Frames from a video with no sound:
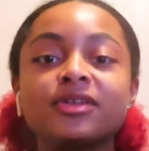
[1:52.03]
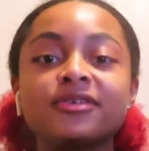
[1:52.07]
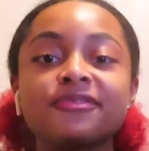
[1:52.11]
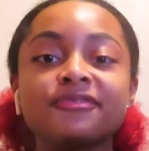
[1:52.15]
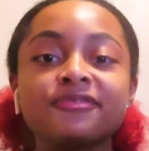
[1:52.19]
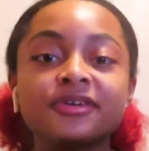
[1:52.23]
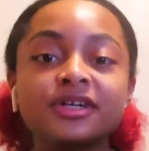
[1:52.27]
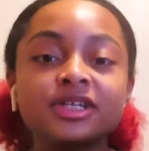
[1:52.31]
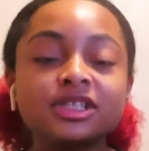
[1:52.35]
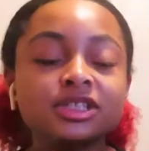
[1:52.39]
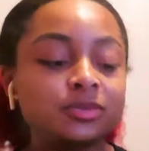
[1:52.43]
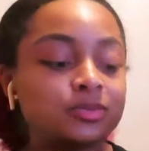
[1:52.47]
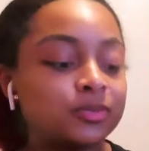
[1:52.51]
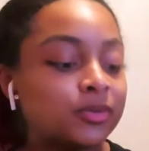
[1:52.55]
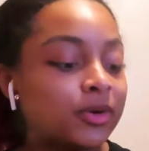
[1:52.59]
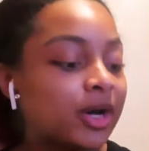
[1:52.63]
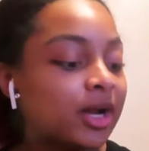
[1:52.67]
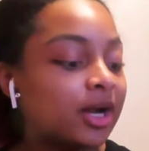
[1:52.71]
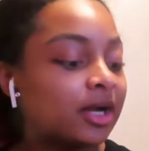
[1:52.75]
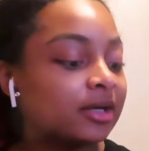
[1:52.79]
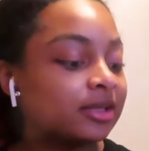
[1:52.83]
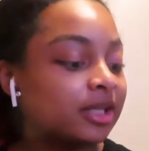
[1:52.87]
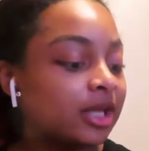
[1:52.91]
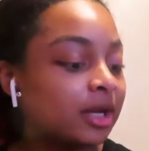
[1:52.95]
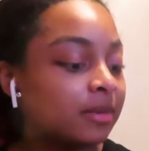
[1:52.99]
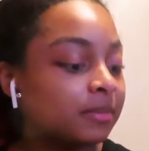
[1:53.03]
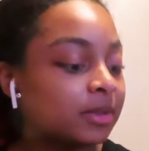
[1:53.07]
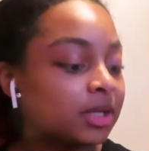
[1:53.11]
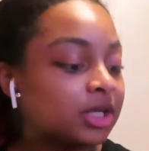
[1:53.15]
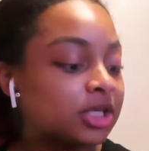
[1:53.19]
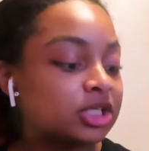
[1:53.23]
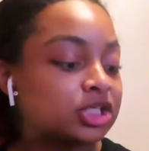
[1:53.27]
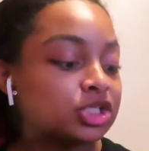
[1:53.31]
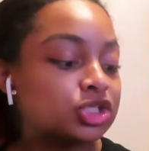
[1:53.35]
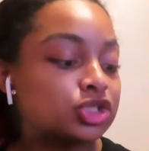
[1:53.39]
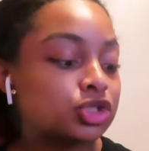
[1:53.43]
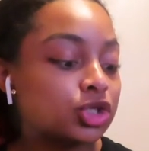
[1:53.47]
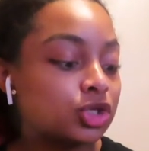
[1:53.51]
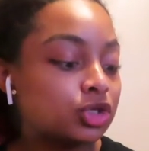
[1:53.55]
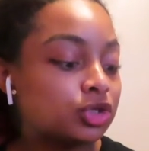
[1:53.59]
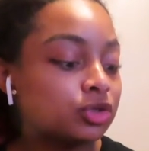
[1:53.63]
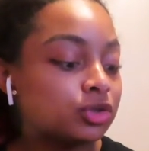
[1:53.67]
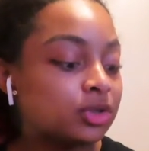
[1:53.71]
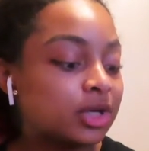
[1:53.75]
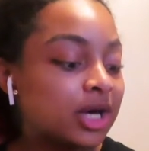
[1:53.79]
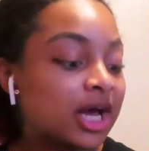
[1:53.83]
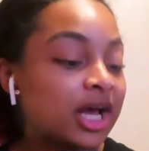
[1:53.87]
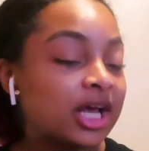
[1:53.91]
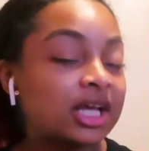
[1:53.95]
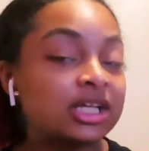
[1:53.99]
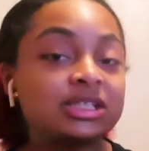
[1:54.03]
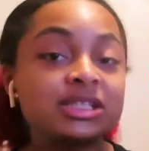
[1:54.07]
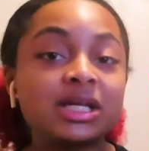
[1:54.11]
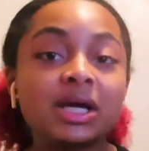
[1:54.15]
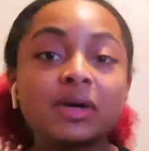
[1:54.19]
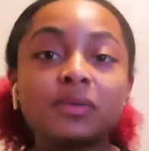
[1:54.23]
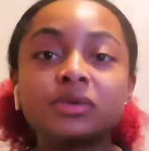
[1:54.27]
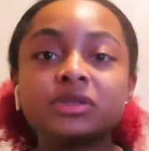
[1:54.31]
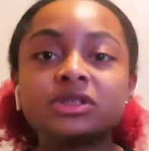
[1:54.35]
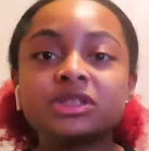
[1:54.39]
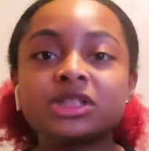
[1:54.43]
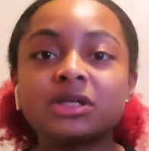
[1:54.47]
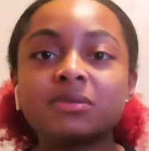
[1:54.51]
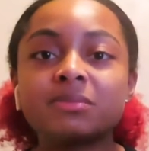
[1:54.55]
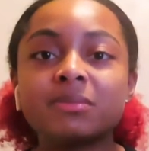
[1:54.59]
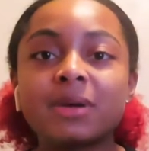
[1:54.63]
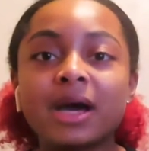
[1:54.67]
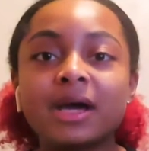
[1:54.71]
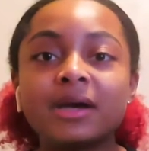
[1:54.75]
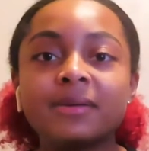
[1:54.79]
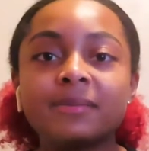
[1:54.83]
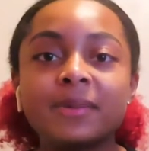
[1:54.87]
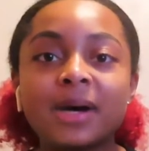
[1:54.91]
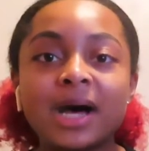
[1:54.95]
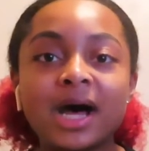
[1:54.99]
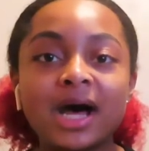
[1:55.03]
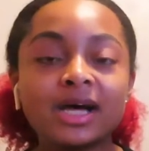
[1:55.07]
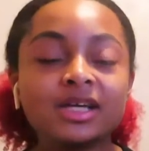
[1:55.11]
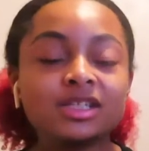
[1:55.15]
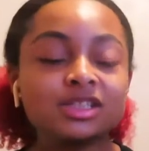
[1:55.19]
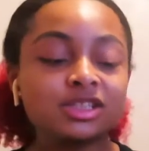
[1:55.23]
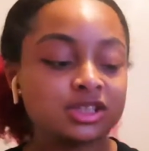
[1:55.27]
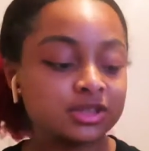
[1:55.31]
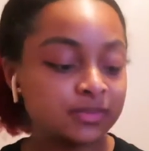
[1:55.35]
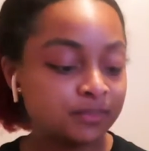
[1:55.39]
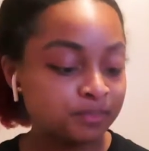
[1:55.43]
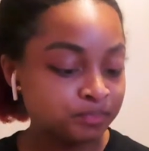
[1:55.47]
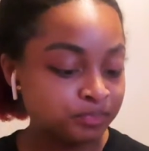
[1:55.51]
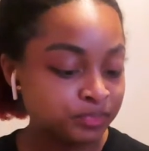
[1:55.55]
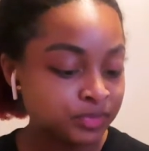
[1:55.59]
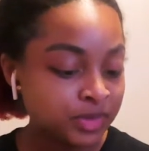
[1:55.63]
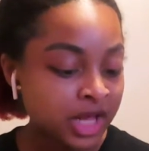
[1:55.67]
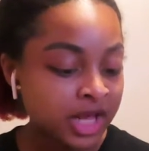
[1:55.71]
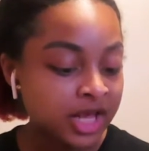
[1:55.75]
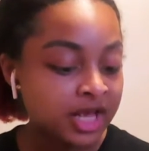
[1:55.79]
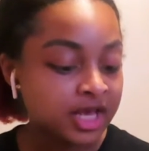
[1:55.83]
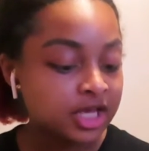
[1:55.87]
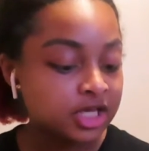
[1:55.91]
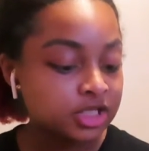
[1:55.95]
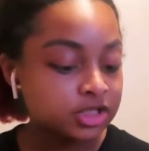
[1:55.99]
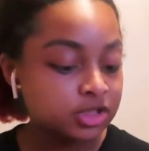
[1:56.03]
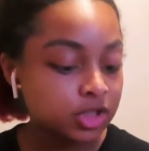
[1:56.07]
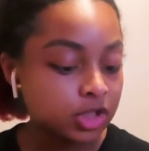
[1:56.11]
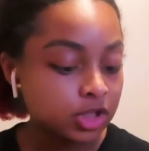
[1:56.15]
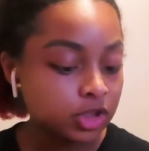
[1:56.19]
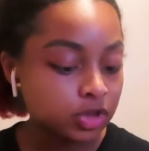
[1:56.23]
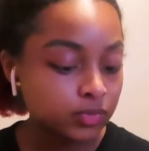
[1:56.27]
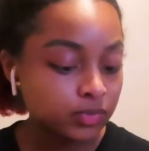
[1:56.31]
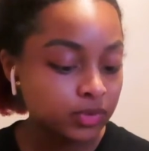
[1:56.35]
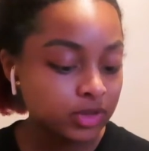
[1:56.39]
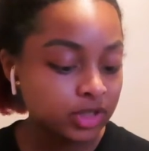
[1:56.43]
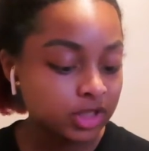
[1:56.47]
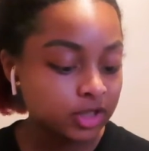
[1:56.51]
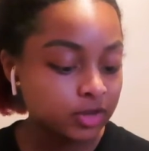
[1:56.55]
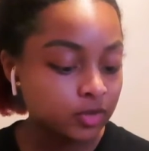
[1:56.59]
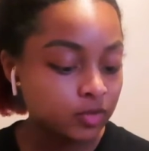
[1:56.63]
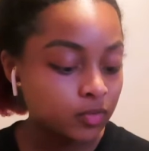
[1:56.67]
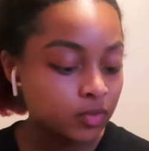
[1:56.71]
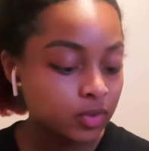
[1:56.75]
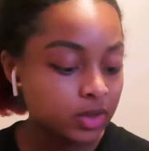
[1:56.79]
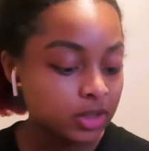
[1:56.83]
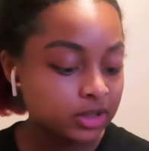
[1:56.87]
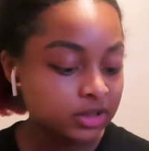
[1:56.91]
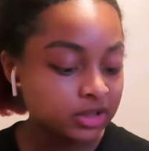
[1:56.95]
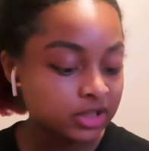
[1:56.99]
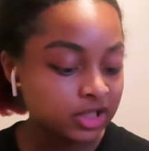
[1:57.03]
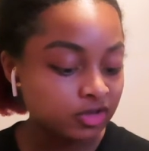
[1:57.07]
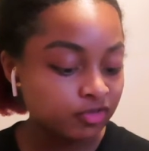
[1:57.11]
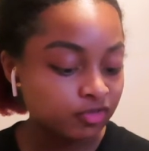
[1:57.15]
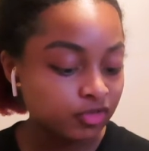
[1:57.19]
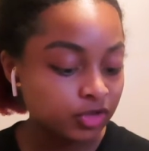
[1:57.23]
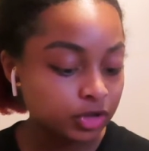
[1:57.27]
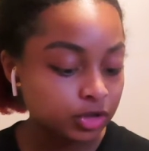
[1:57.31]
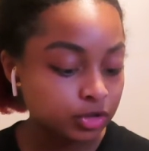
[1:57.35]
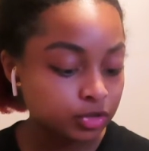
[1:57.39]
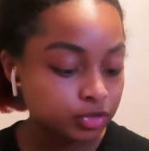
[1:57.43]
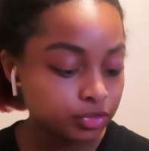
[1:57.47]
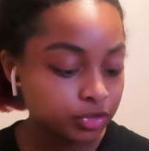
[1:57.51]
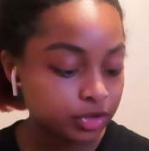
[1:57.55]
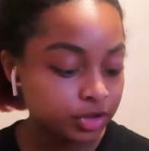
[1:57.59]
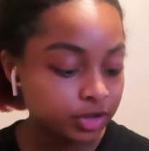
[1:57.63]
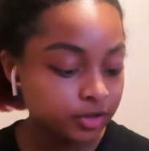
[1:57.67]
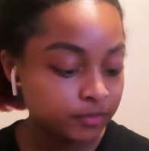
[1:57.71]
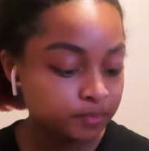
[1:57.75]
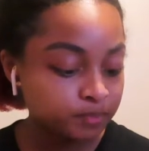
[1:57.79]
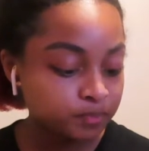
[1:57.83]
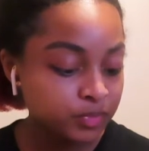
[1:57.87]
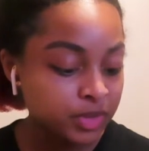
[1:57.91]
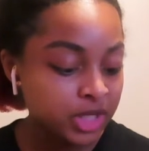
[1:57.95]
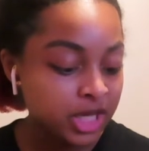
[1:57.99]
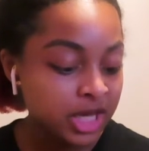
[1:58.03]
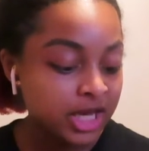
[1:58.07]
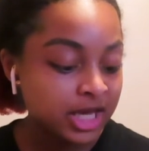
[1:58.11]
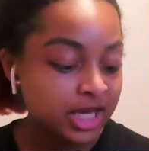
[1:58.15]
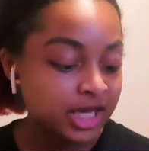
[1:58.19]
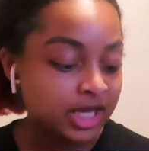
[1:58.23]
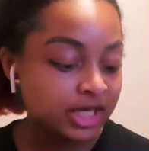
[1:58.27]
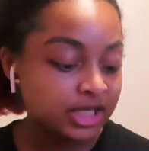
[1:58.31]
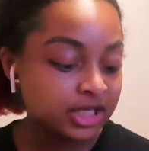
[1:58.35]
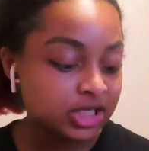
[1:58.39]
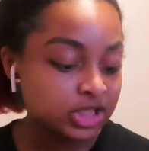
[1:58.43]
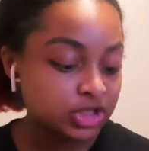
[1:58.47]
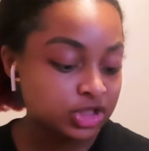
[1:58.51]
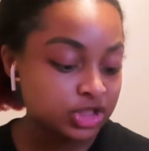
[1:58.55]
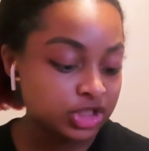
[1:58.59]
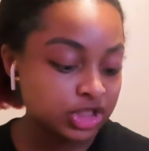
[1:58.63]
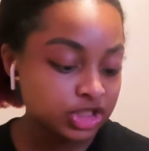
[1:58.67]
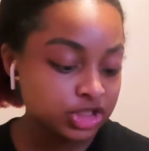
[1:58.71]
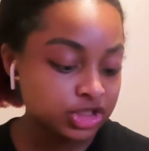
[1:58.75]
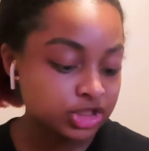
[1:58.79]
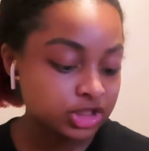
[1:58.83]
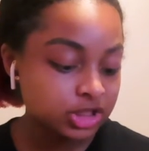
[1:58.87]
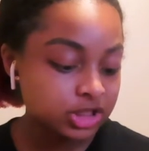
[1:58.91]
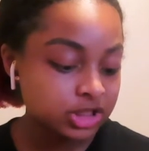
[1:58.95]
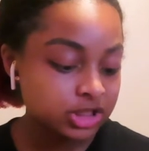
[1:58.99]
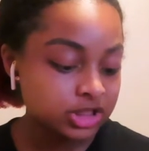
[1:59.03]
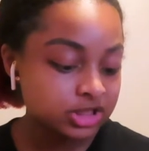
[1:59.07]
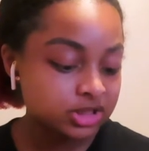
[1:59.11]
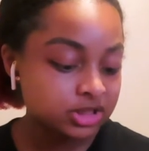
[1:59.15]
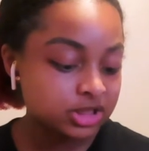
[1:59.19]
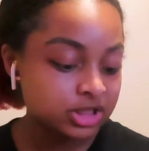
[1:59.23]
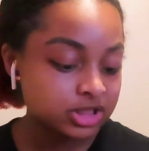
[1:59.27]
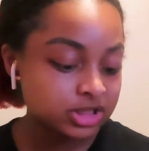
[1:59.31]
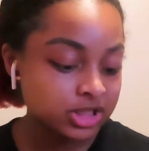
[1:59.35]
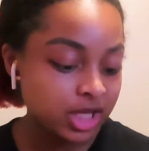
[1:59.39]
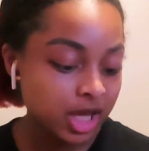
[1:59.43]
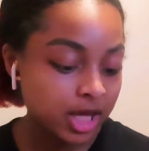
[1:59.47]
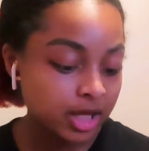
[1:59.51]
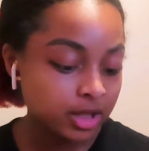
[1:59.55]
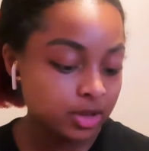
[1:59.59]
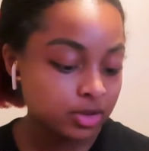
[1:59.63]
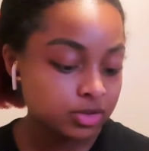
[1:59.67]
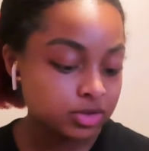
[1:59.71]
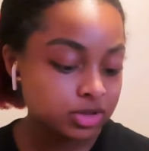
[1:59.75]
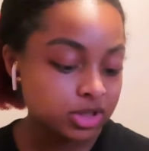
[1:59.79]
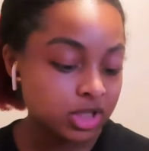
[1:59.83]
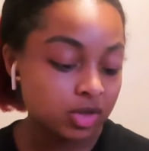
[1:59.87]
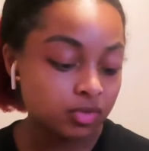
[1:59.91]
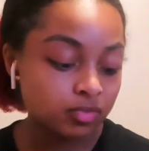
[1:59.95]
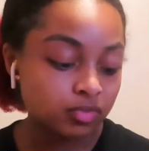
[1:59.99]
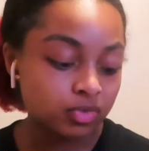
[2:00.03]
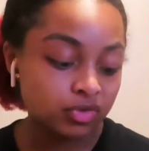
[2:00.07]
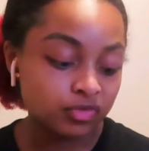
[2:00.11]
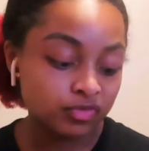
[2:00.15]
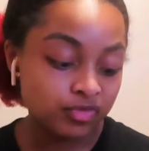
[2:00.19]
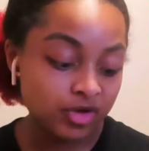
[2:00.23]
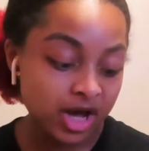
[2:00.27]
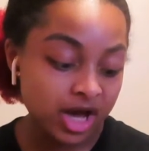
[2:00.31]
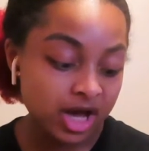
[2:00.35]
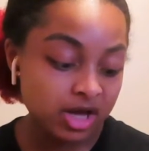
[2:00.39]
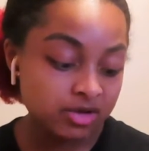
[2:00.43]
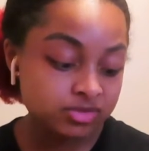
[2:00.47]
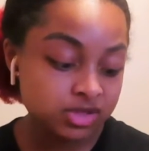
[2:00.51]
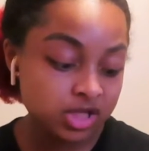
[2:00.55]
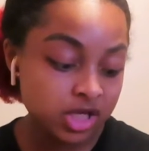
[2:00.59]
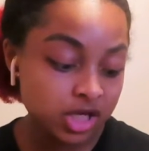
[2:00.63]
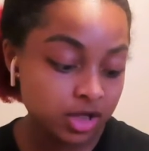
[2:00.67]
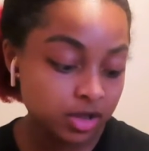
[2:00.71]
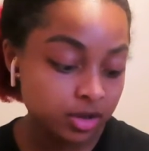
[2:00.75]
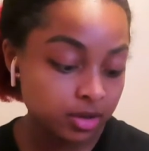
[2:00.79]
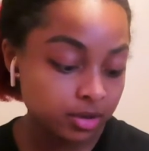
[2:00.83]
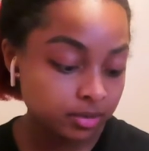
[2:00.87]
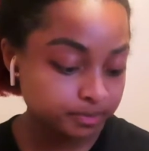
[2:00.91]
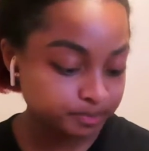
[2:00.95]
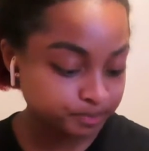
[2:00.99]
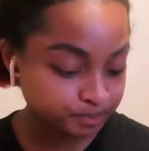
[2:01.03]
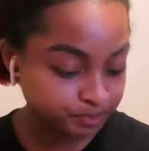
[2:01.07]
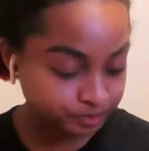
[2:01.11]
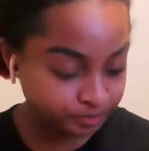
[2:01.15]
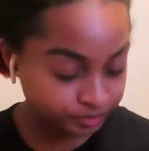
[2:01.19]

the first product that I'm going to show you guys that was in my box is the 3-in-1 leave-in cream. It conditions, detangles, and revives hair